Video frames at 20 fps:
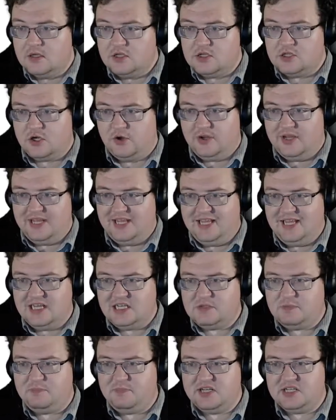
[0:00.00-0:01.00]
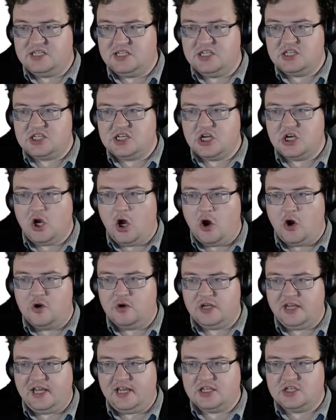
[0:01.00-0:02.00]
So his business can
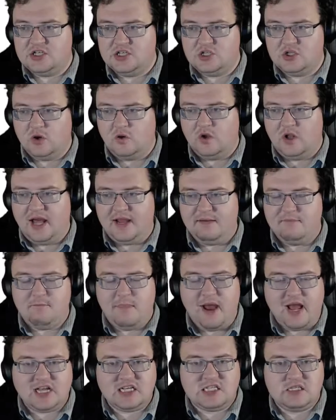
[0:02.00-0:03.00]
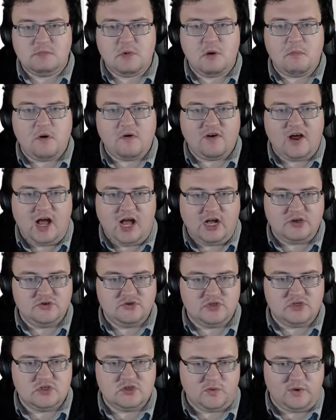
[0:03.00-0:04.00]
only install a maximum of
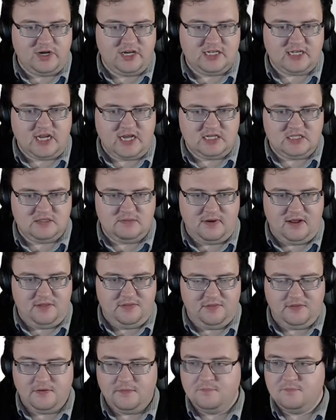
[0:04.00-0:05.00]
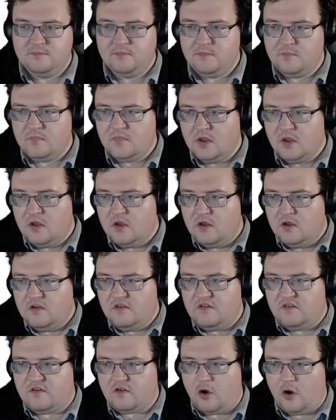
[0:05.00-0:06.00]
120 tanks a month.
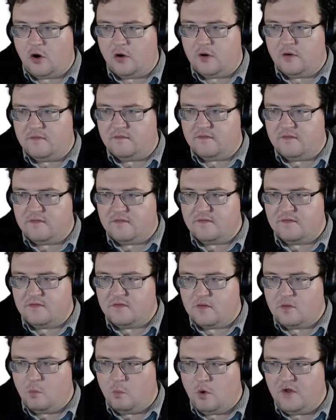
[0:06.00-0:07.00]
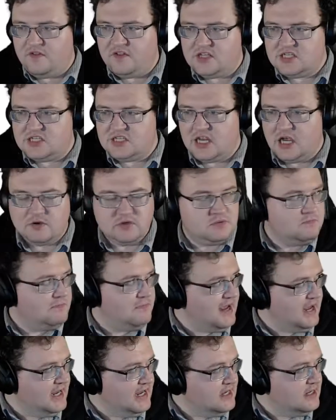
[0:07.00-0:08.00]
So what this tells
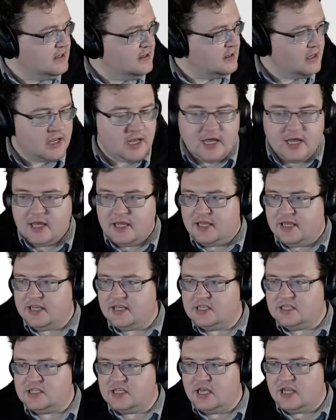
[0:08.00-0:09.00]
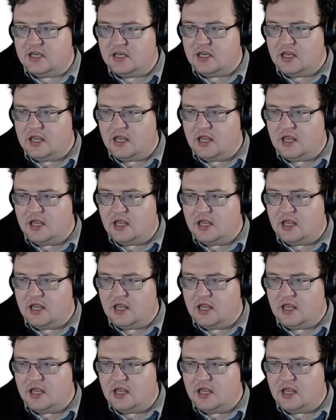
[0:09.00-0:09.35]
me is that